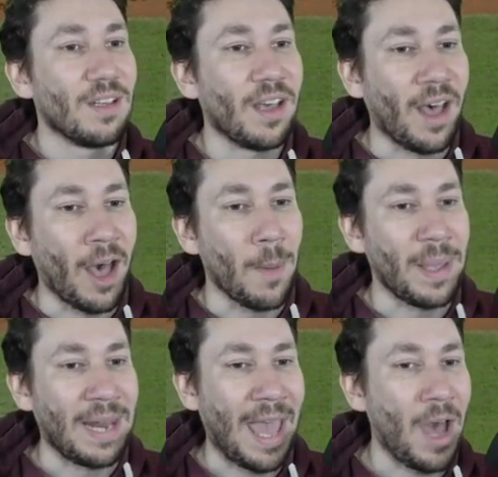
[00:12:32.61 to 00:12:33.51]

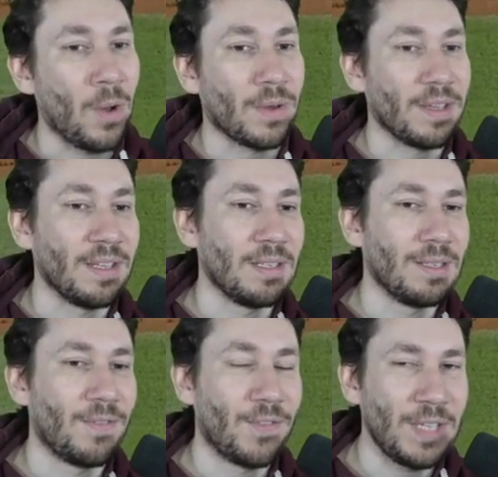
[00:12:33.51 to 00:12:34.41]
And Houck
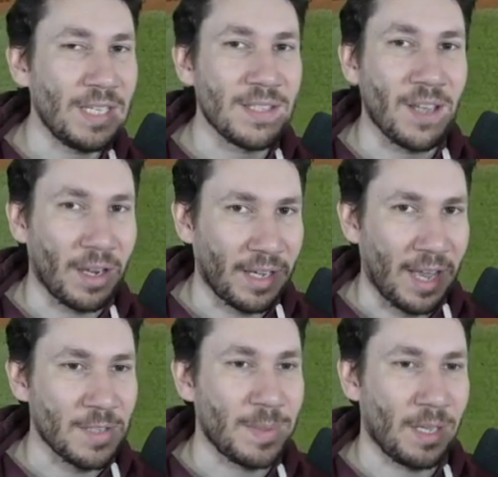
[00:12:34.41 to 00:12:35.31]
feeds on
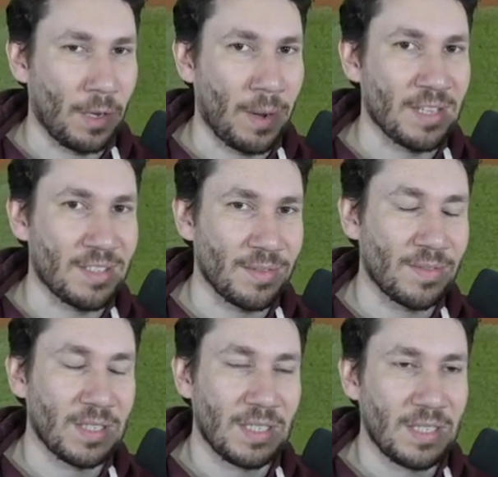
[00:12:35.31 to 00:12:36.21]
guys being aggressive.
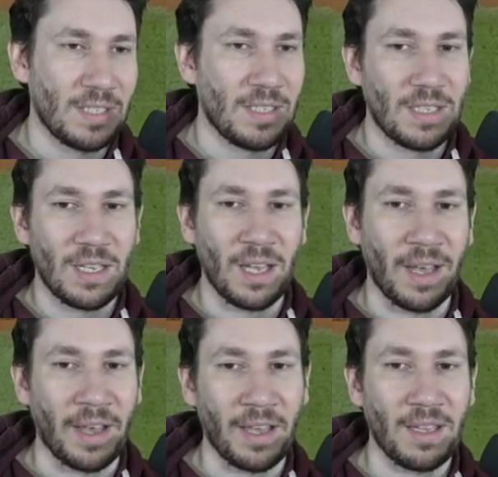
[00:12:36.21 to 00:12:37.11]

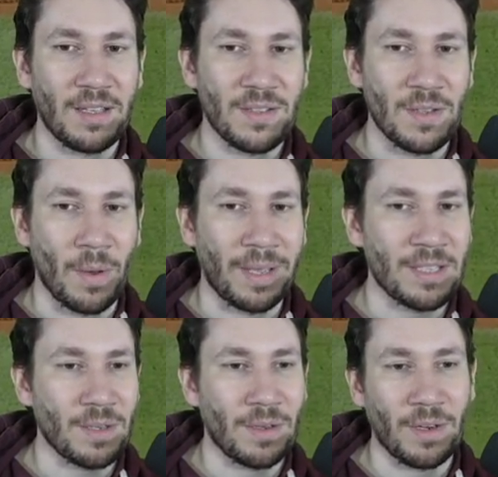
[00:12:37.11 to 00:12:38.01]
So
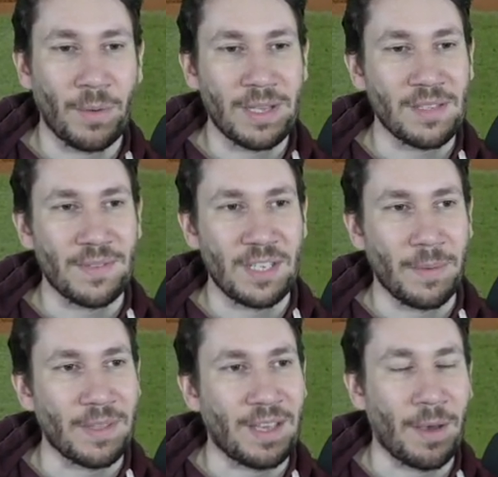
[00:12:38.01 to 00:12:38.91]
against an aggressive team,
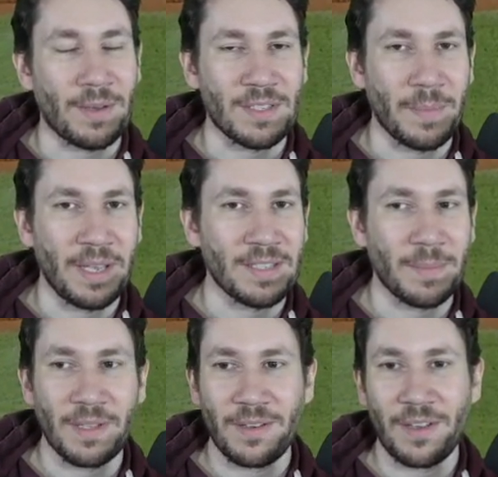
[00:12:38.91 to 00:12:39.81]
I think Houck is amazing,
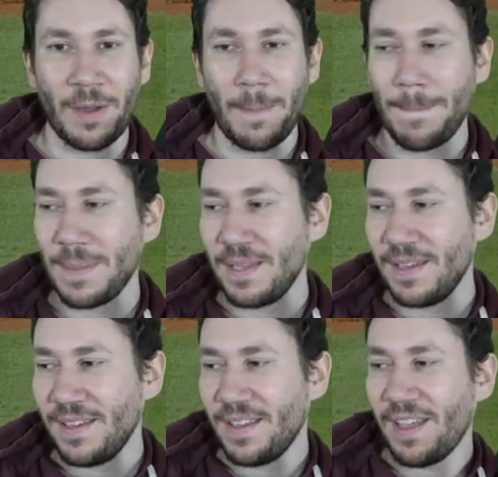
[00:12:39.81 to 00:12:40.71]
but there you go.
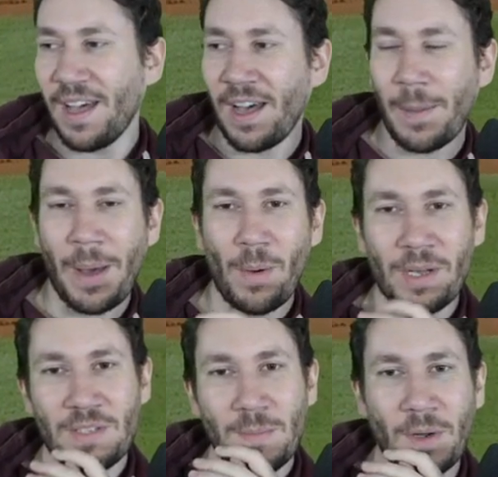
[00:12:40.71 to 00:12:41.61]
I'll
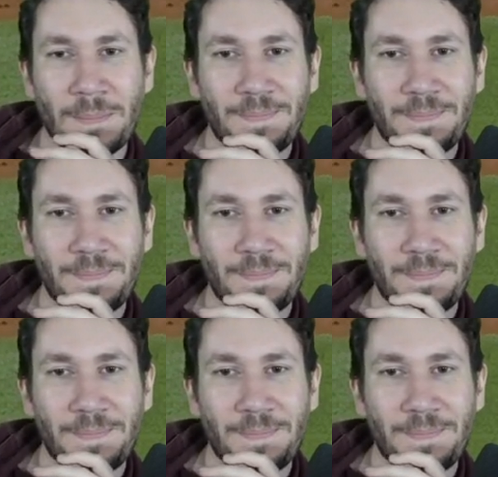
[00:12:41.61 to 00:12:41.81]
watch some more.